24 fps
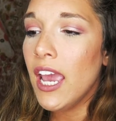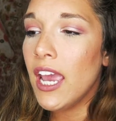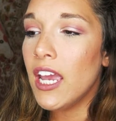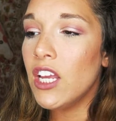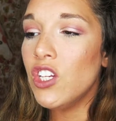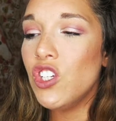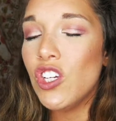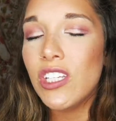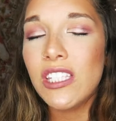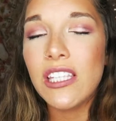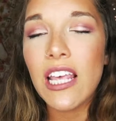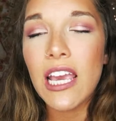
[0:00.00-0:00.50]

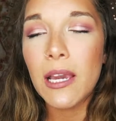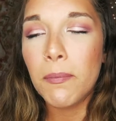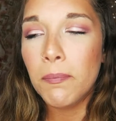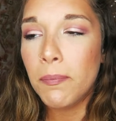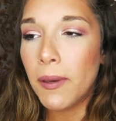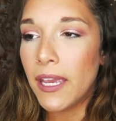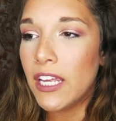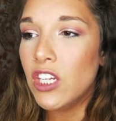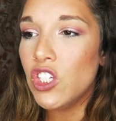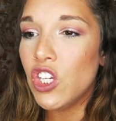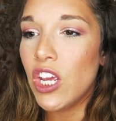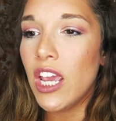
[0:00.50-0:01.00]
and just like
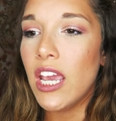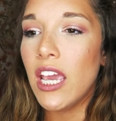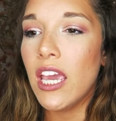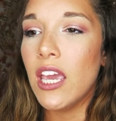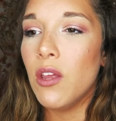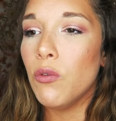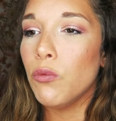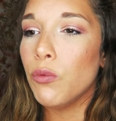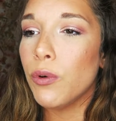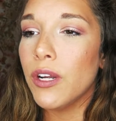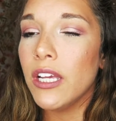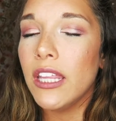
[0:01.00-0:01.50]
binging
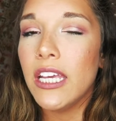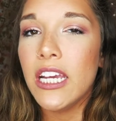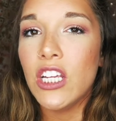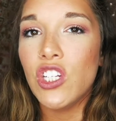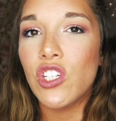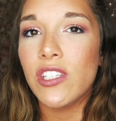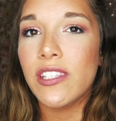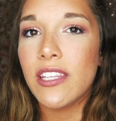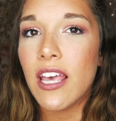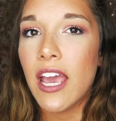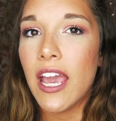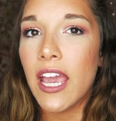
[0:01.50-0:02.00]
and really
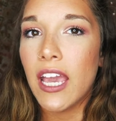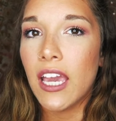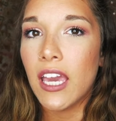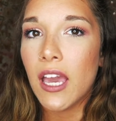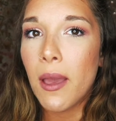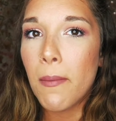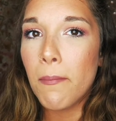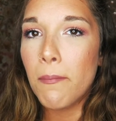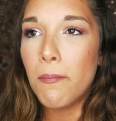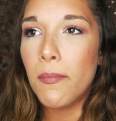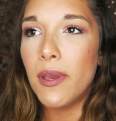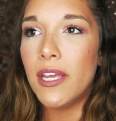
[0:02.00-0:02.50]
just
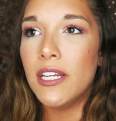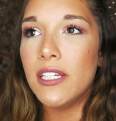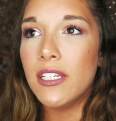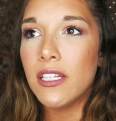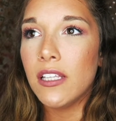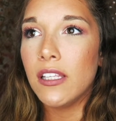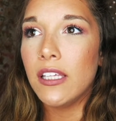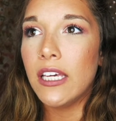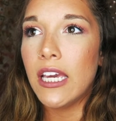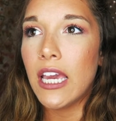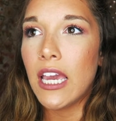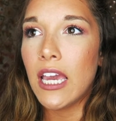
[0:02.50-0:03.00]
like
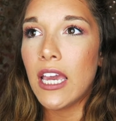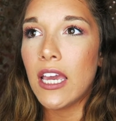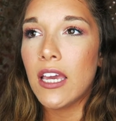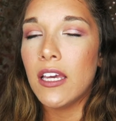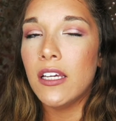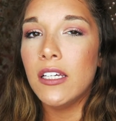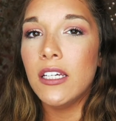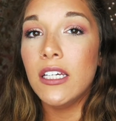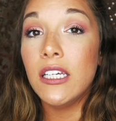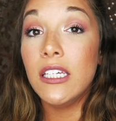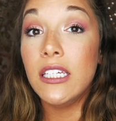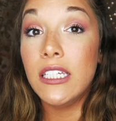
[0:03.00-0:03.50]

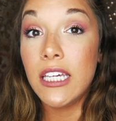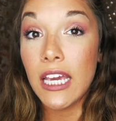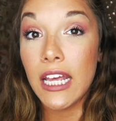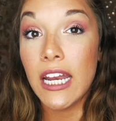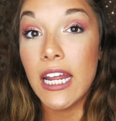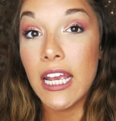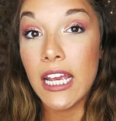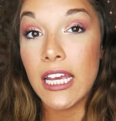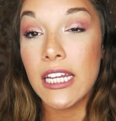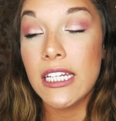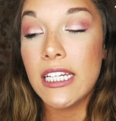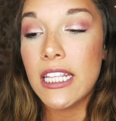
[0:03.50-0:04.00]
mentally
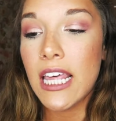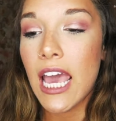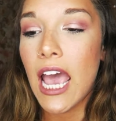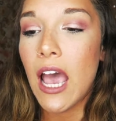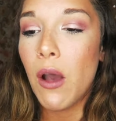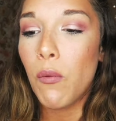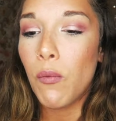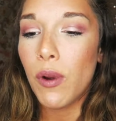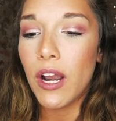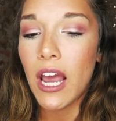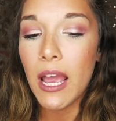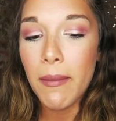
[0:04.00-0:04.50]
getting into
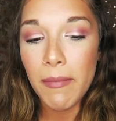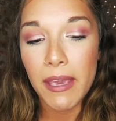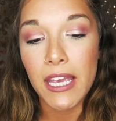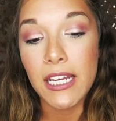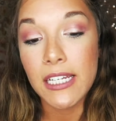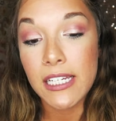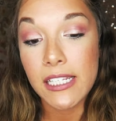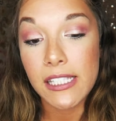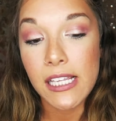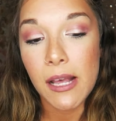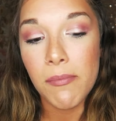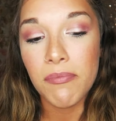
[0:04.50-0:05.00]
that. When I'm
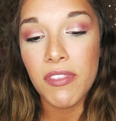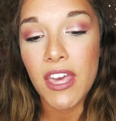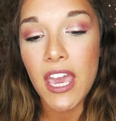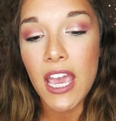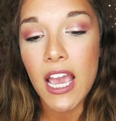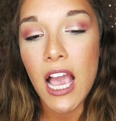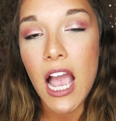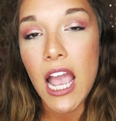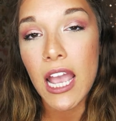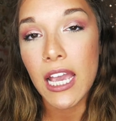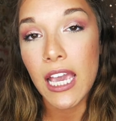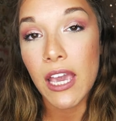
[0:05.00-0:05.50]
into
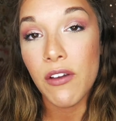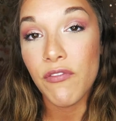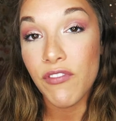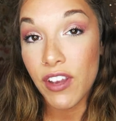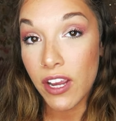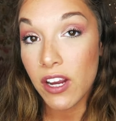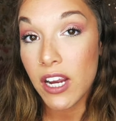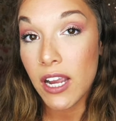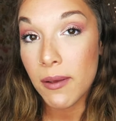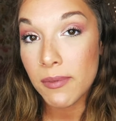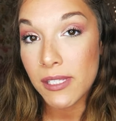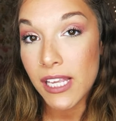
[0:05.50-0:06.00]
something, I get
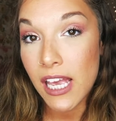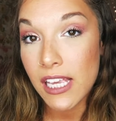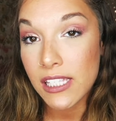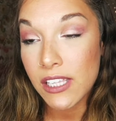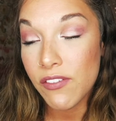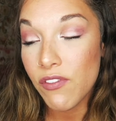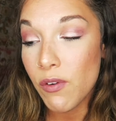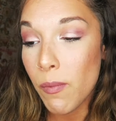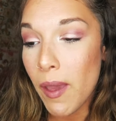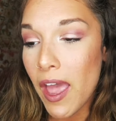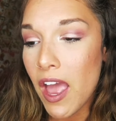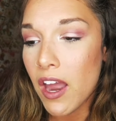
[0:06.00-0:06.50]
very
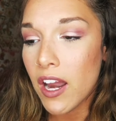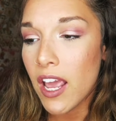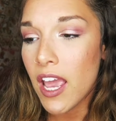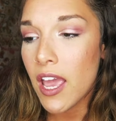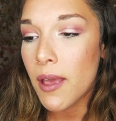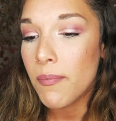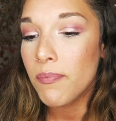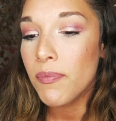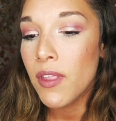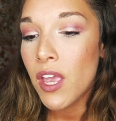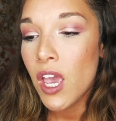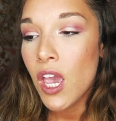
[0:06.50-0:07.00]
obsessive about
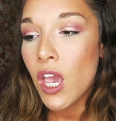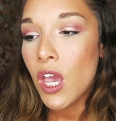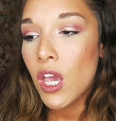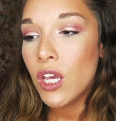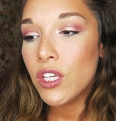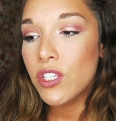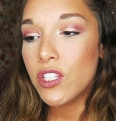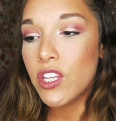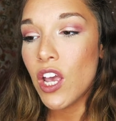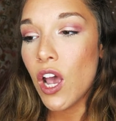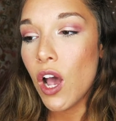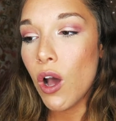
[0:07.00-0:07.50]
it.
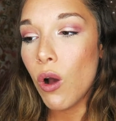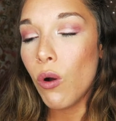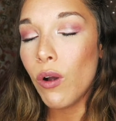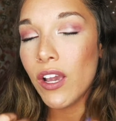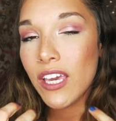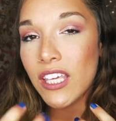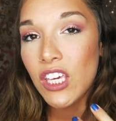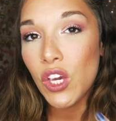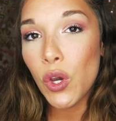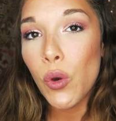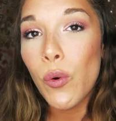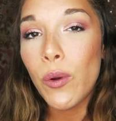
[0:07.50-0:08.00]
So
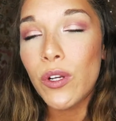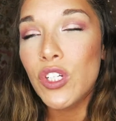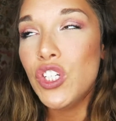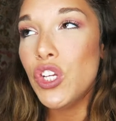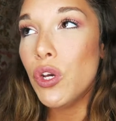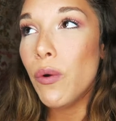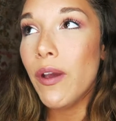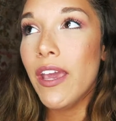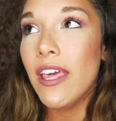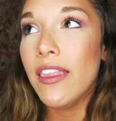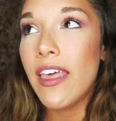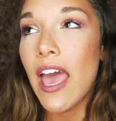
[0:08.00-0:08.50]

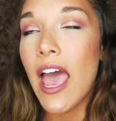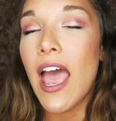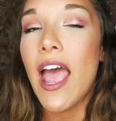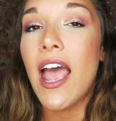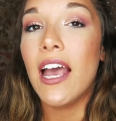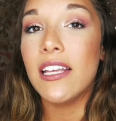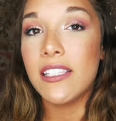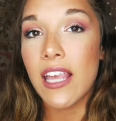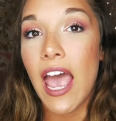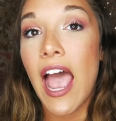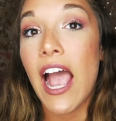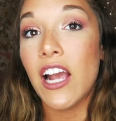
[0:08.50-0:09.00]
doing that
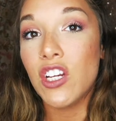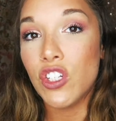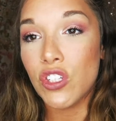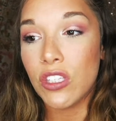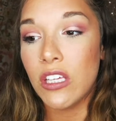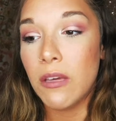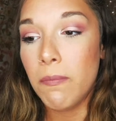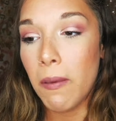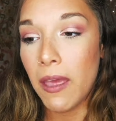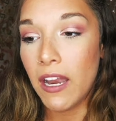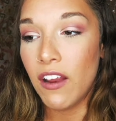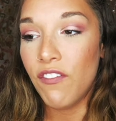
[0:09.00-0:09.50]
has
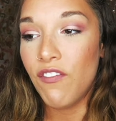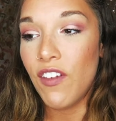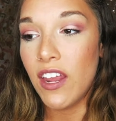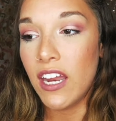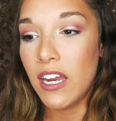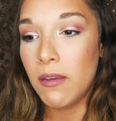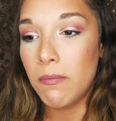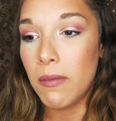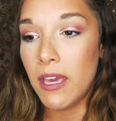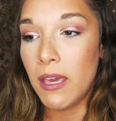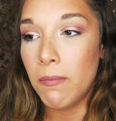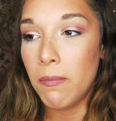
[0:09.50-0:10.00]
actually
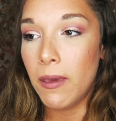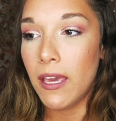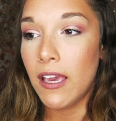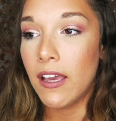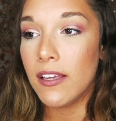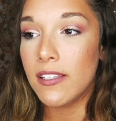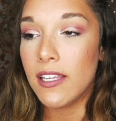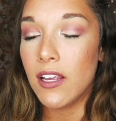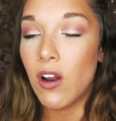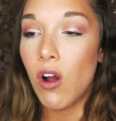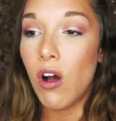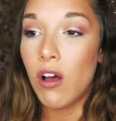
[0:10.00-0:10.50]
benefited me
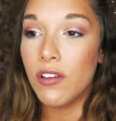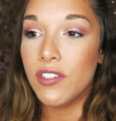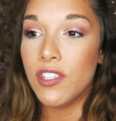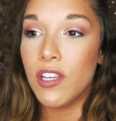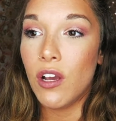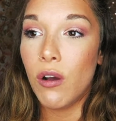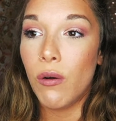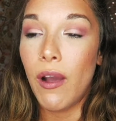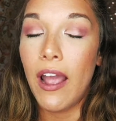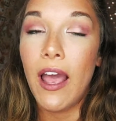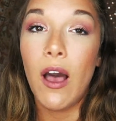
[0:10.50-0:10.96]
because it also